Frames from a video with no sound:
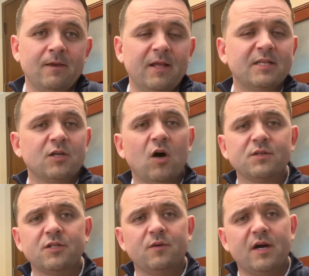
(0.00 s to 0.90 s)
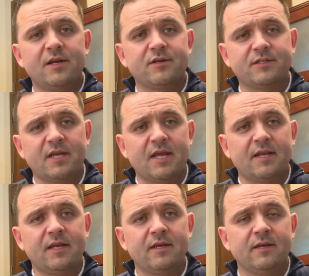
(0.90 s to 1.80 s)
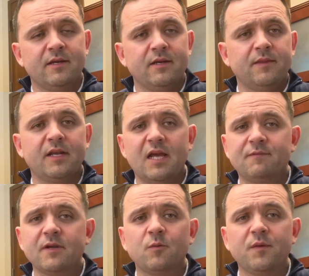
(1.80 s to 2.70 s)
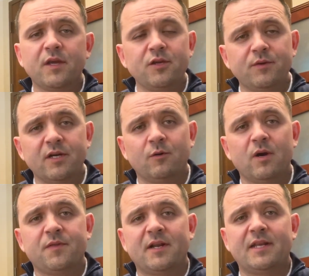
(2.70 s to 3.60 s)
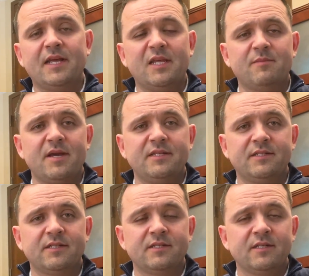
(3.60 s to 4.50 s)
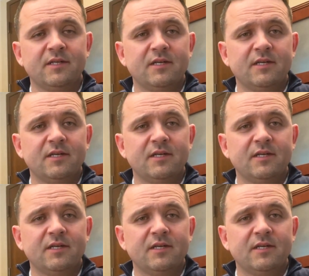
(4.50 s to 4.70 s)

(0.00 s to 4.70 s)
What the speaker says: And it's also understanding that everyone that you deal with on a daily basis